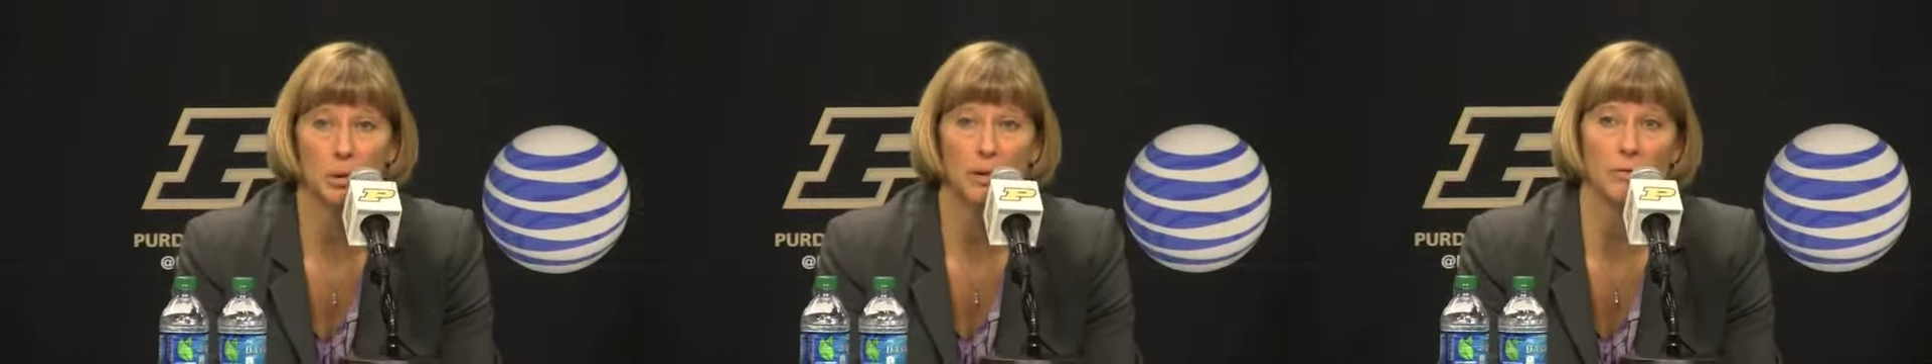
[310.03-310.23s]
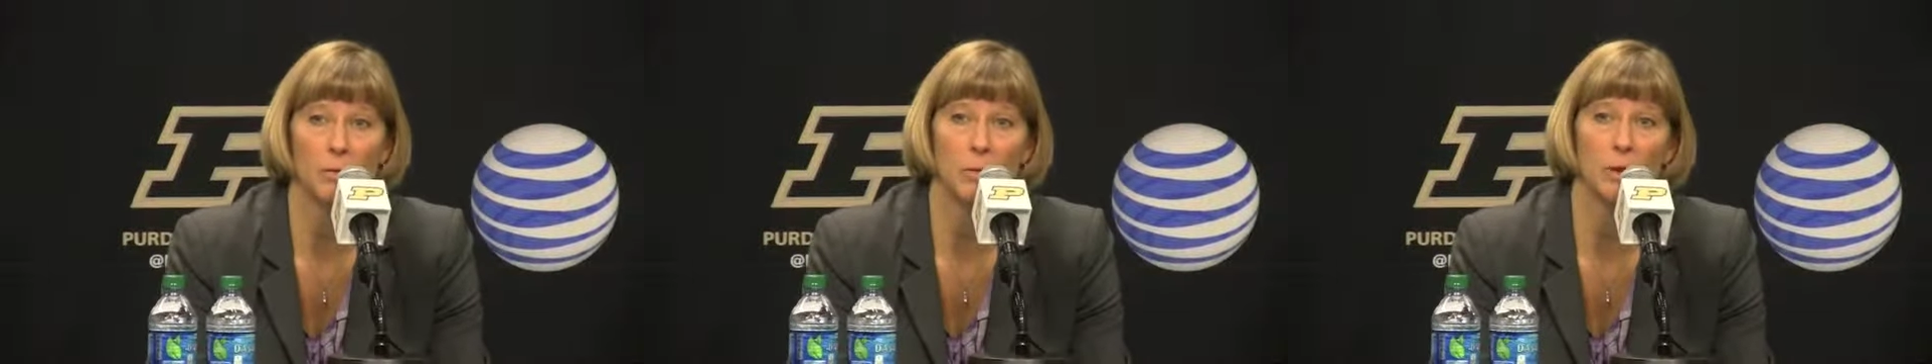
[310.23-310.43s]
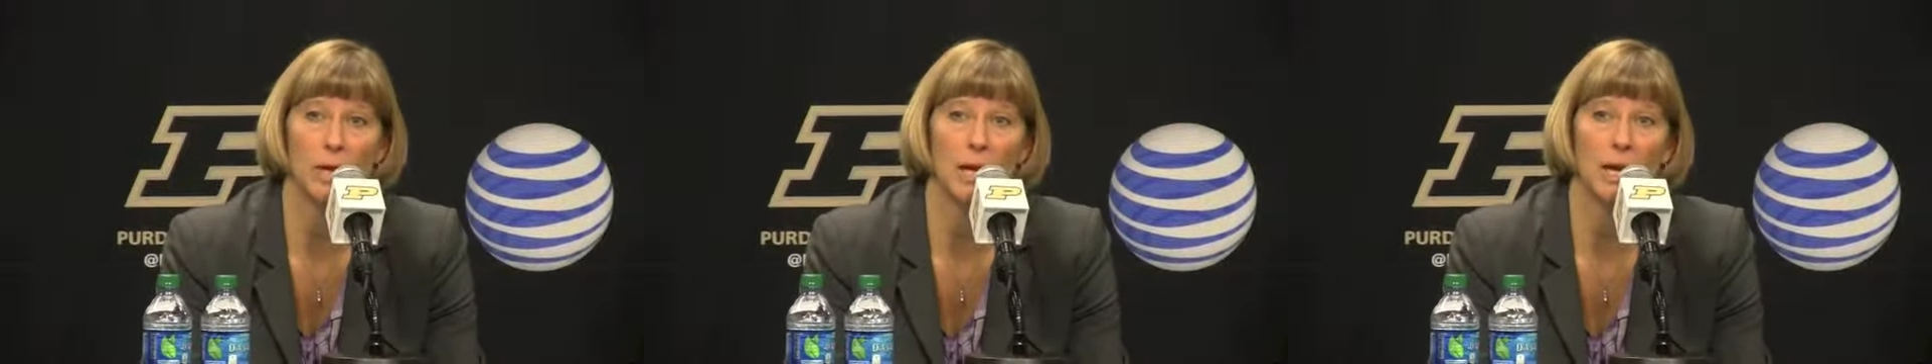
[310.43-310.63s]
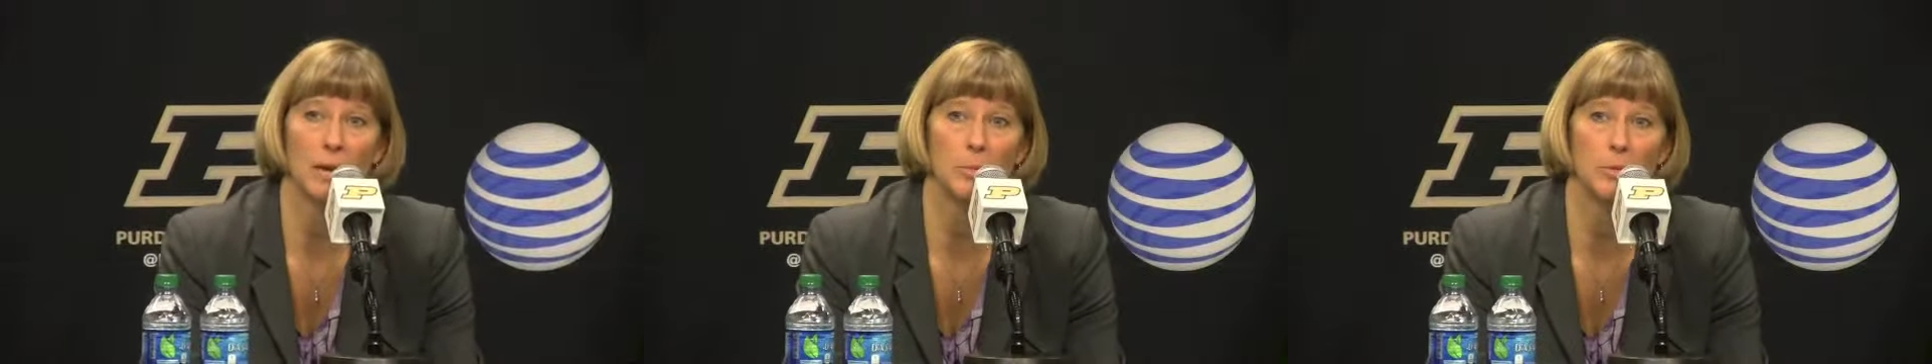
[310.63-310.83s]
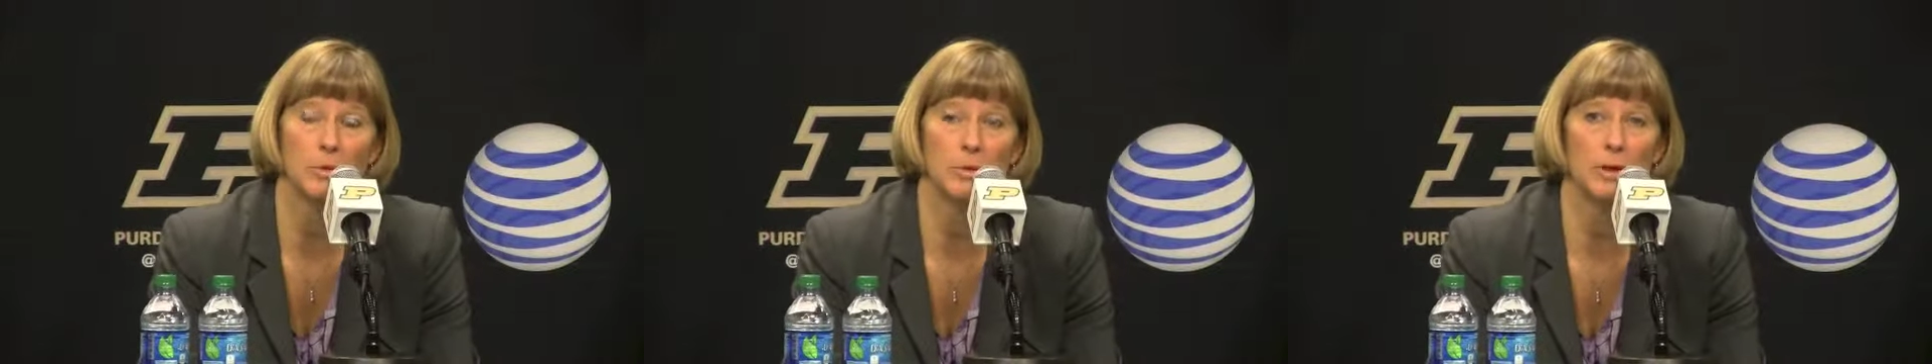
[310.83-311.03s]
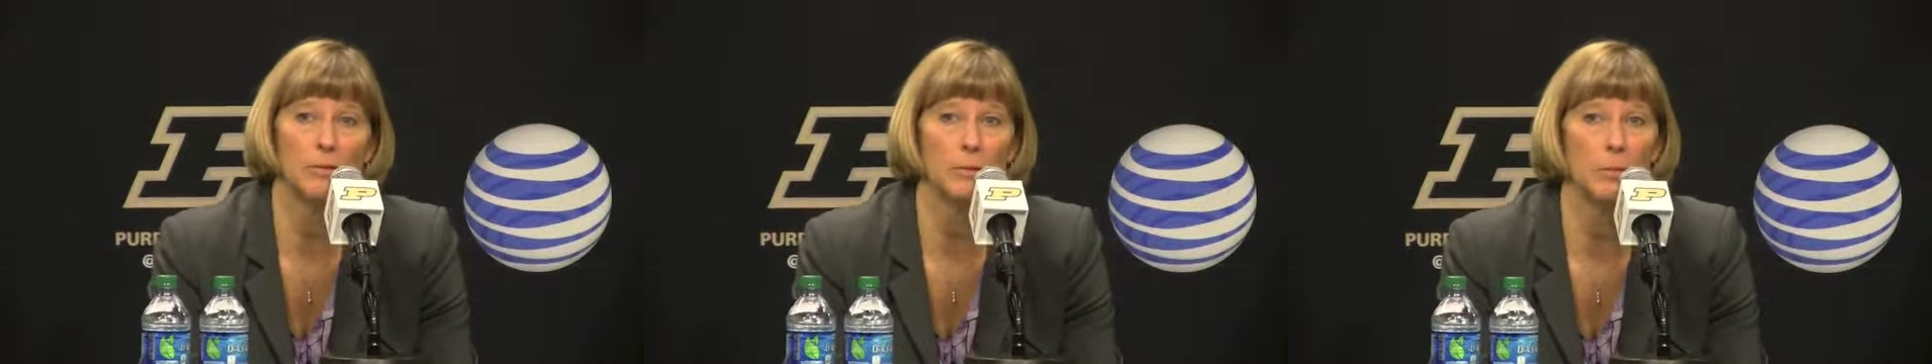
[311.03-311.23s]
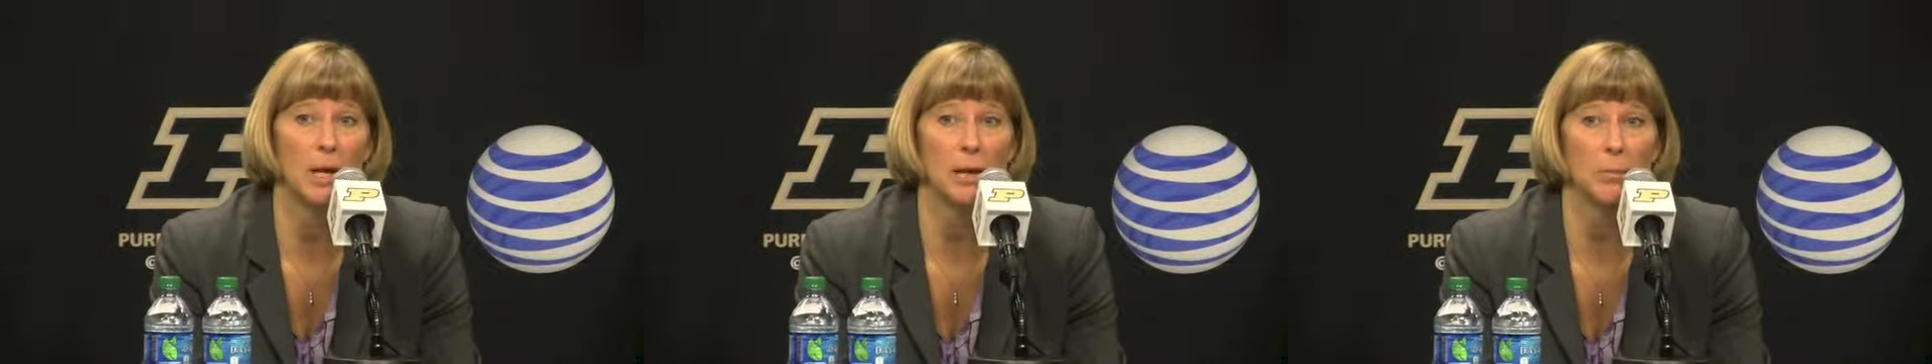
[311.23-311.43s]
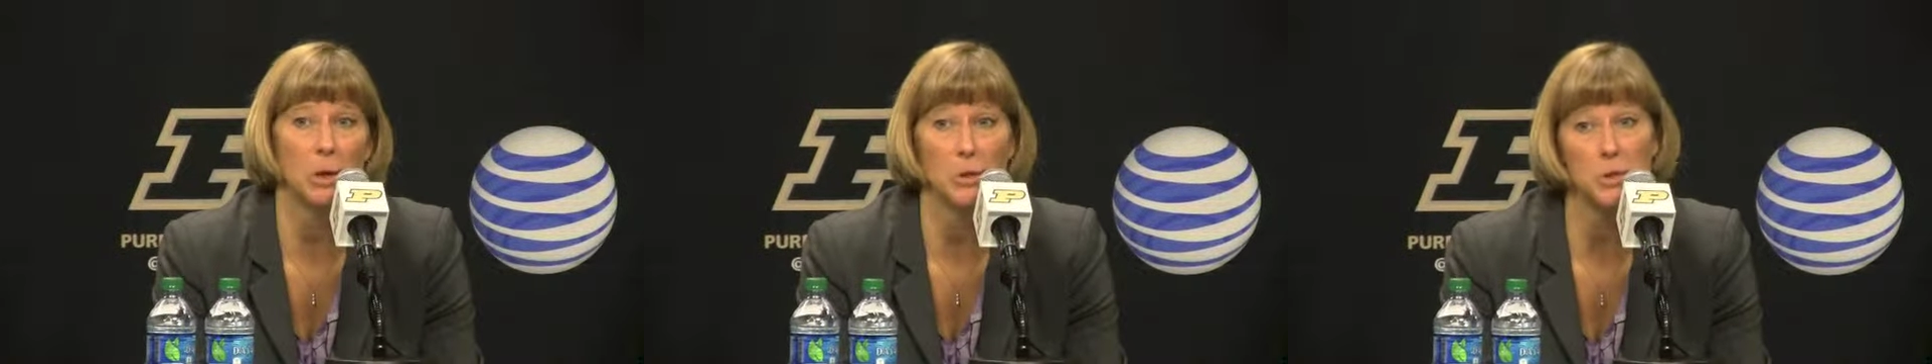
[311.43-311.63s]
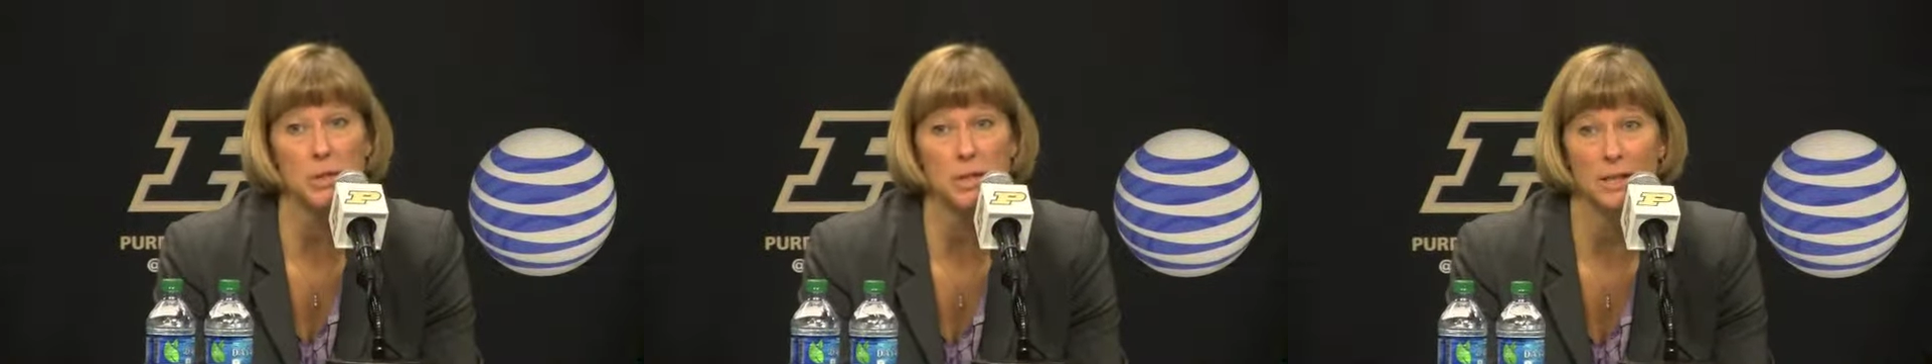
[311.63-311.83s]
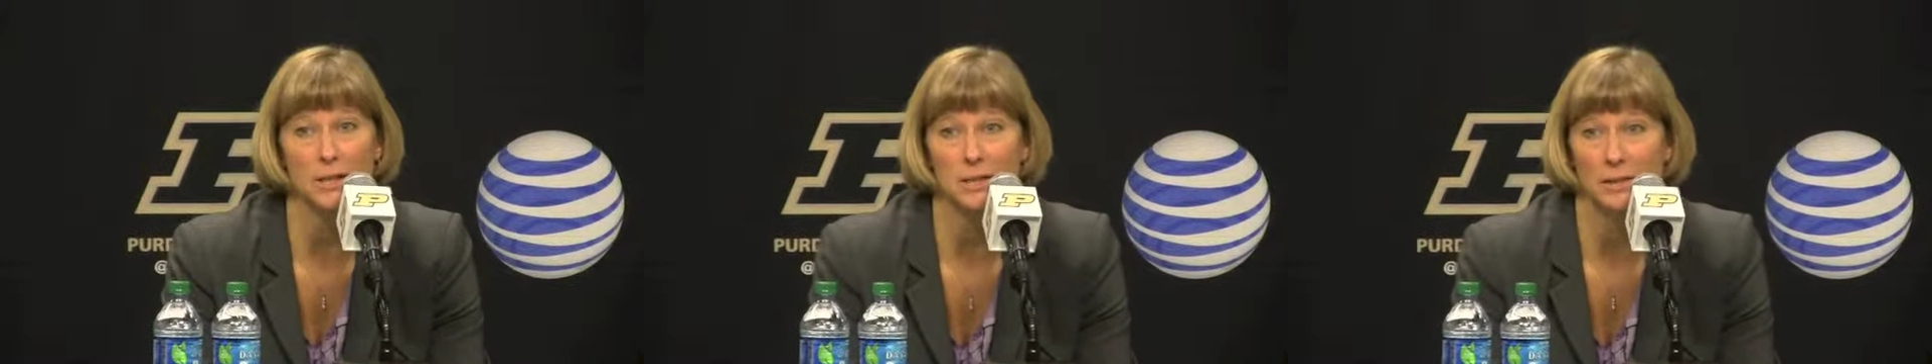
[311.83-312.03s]
play four games or even make
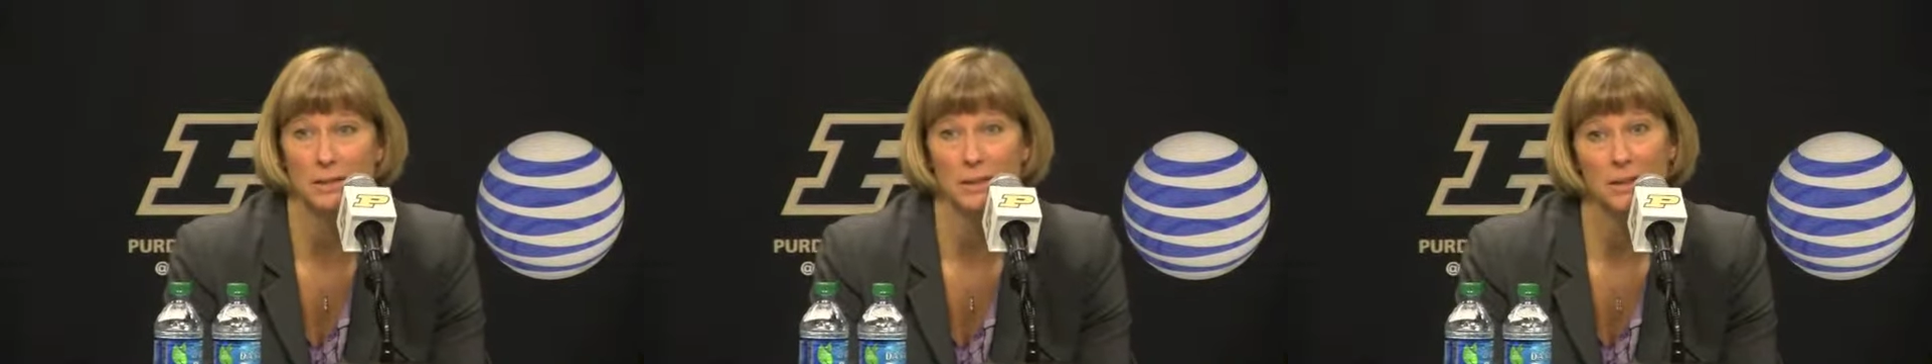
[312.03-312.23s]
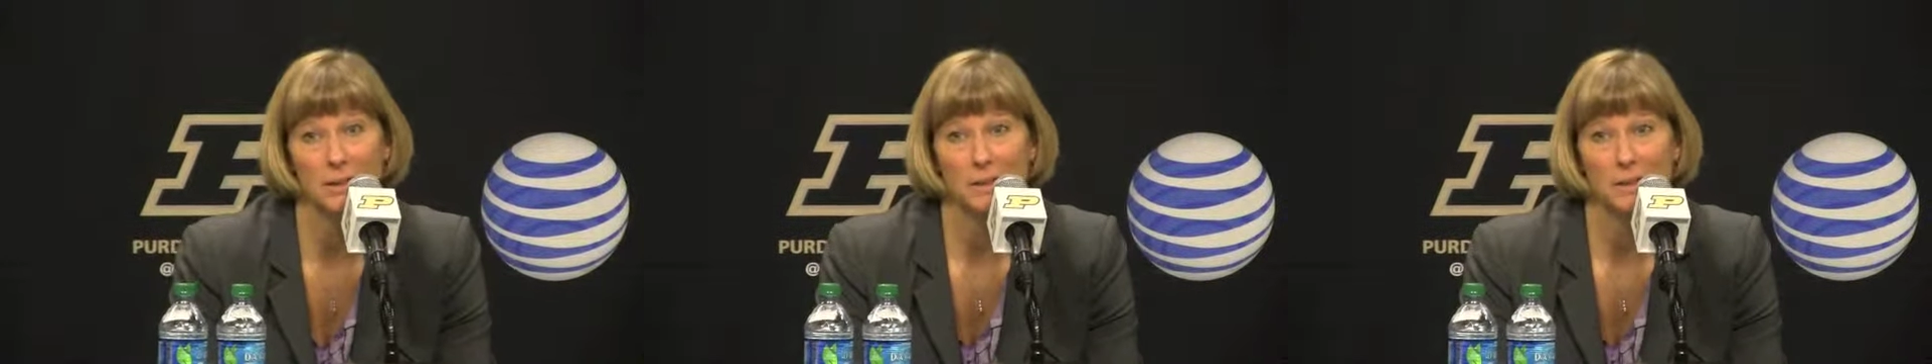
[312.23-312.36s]
postseason,